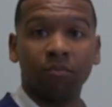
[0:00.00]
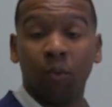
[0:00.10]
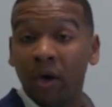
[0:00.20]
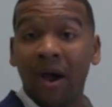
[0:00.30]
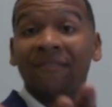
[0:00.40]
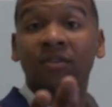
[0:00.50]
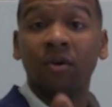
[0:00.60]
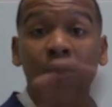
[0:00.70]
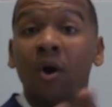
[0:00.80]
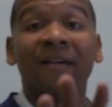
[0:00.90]
you don't
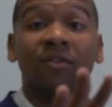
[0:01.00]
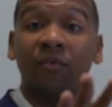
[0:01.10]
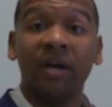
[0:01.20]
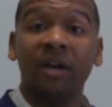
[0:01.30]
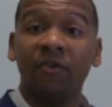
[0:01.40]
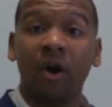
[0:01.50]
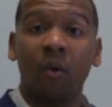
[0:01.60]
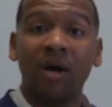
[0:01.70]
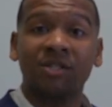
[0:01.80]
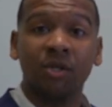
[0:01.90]
have to read it if you don't
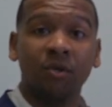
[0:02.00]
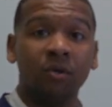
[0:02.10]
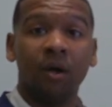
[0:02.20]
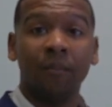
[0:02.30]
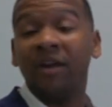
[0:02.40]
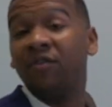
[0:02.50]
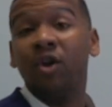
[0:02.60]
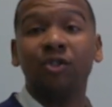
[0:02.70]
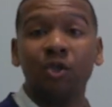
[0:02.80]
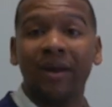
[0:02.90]
want to, but if you
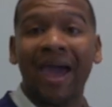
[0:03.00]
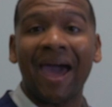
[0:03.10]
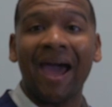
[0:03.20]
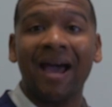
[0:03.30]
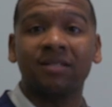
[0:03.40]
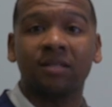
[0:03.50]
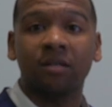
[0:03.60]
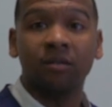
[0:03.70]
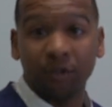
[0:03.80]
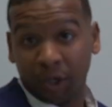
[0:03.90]
don't do what I
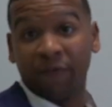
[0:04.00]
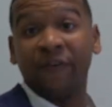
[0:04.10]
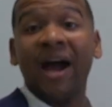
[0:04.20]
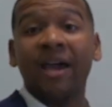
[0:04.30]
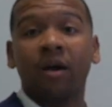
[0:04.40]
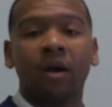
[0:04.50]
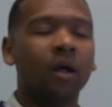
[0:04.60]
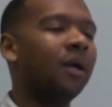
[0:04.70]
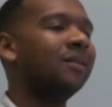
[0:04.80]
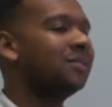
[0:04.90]
ask, you're fired.
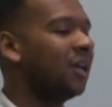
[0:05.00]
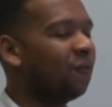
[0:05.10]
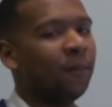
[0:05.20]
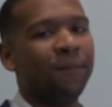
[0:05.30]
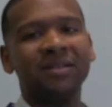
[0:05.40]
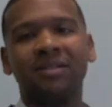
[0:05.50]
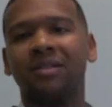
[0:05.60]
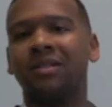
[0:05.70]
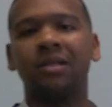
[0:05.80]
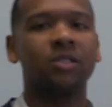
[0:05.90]
Different
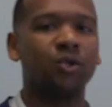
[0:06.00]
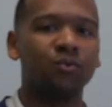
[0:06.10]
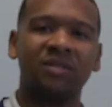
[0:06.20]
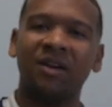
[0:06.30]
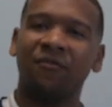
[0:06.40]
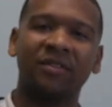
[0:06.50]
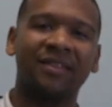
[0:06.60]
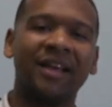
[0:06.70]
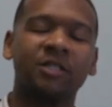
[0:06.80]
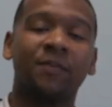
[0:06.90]
businesses do different
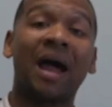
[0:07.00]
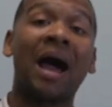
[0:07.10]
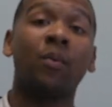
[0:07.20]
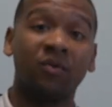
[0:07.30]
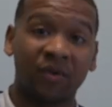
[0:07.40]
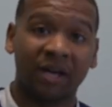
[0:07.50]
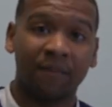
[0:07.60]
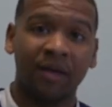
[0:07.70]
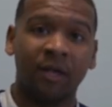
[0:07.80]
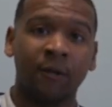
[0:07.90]
things, but I would
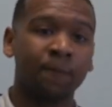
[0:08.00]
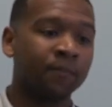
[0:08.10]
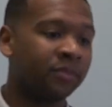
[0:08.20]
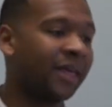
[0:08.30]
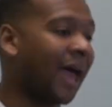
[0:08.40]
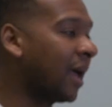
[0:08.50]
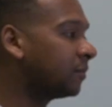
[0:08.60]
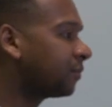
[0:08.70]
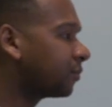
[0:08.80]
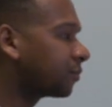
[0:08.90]
recommend
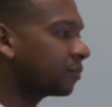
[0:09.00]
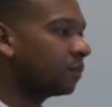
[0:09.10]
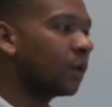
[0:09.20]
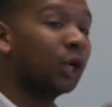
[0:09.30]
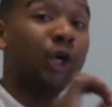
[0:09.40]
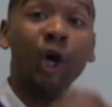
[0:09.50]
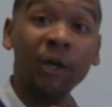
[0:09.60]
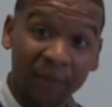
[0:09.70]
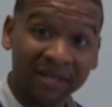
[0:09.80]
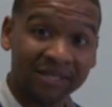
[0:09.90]
that
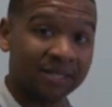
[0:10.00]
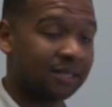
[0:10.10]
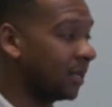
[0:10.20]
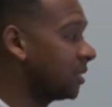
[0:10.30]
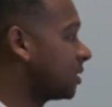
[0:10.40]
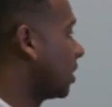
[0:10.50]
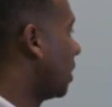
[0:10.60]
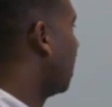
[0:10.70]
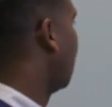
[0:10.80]
good businesses